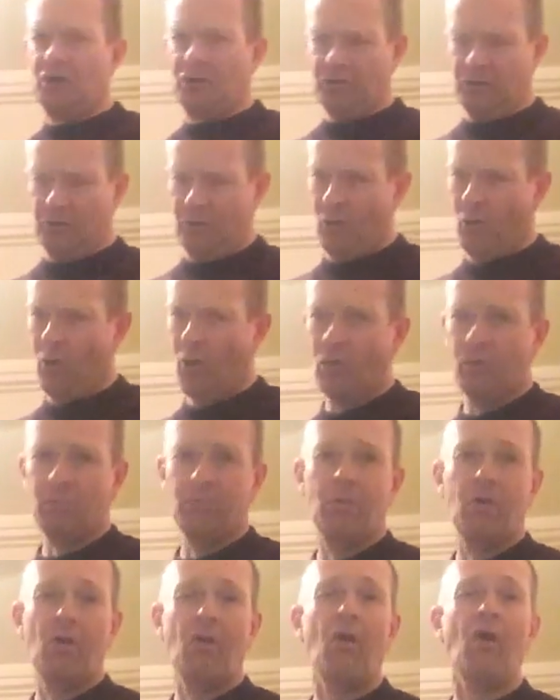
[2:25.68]
No
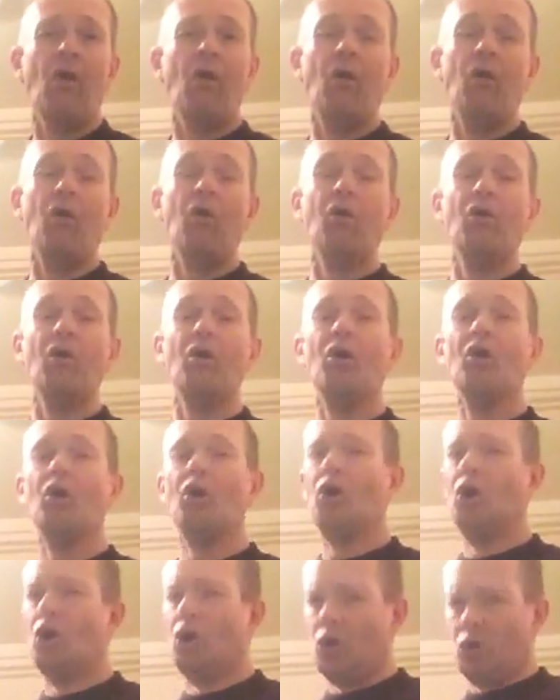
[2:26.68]
more
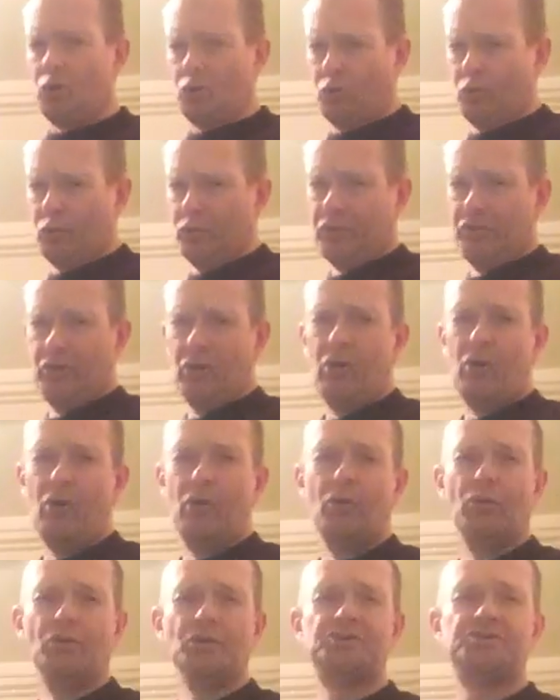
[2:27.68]
with
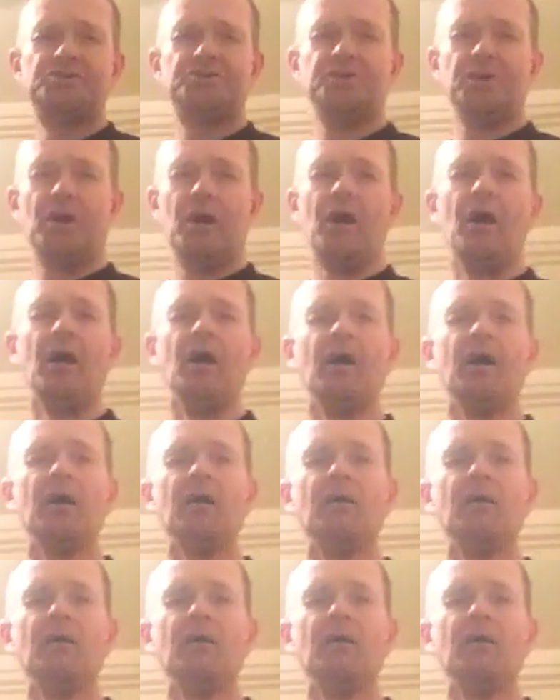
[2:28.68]
old Shep